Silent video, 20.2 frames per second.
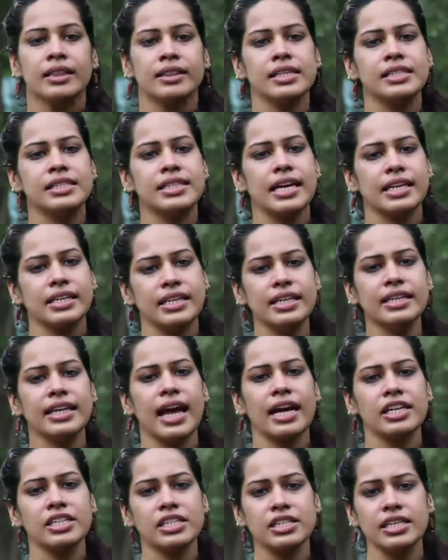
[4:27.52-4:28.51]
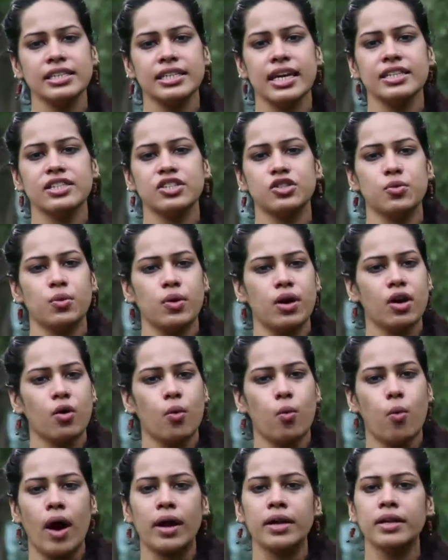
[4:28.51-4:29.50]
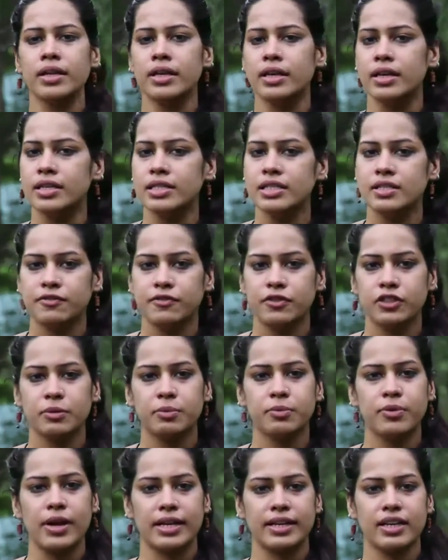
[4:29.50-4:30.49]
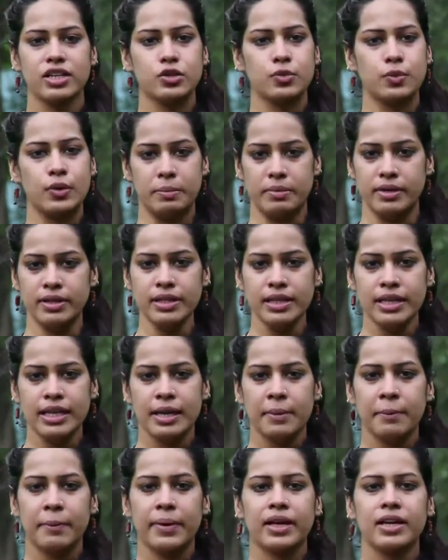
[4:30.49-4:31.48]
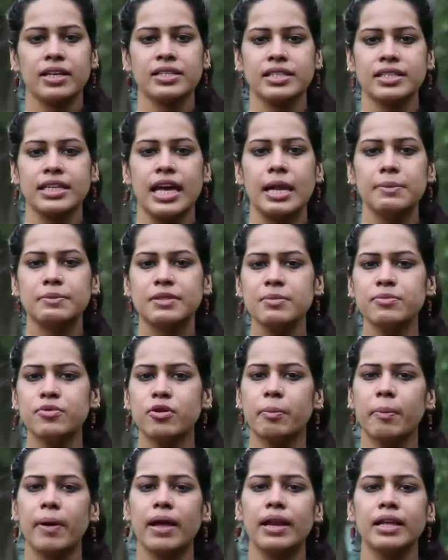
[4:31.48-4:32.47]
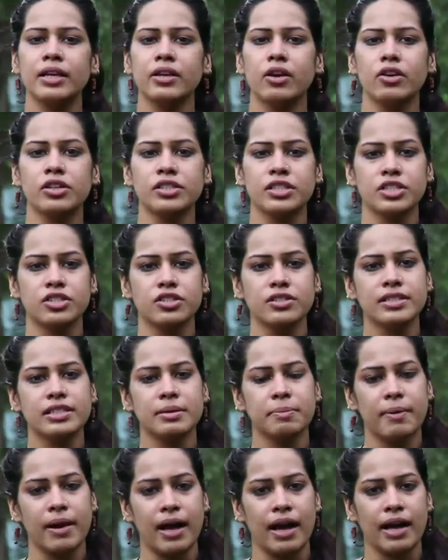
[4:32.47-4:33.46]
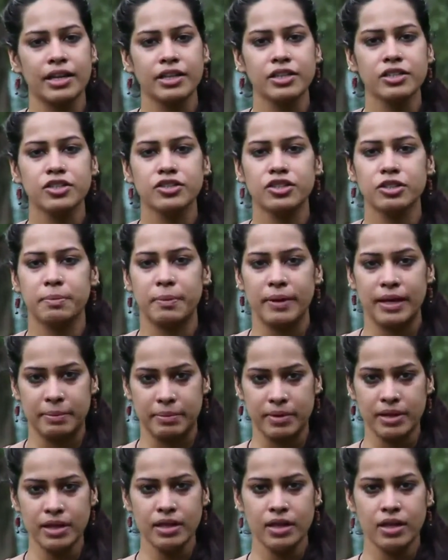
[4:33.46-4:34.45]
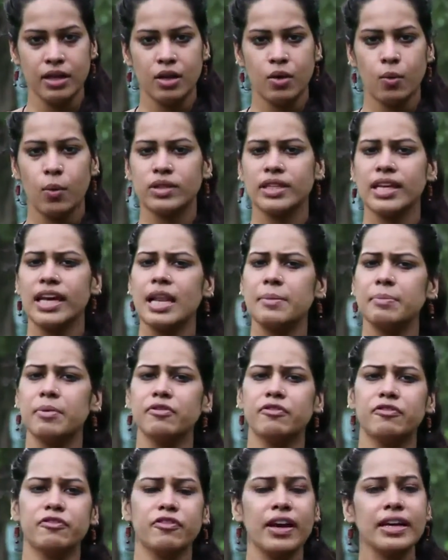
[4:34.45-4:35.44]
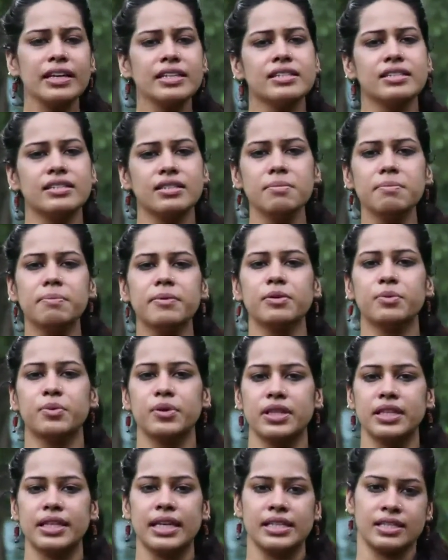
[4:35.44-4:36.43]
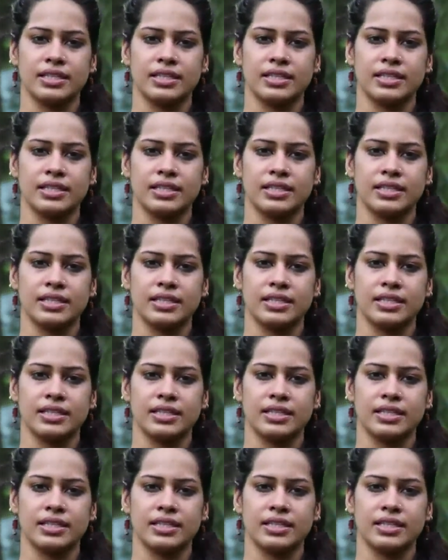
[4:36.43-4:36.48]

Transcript: This technique actually tends to work wonders for the pregnant women because it helps in propelling oxygen supply to the baby with the help of very simple breathing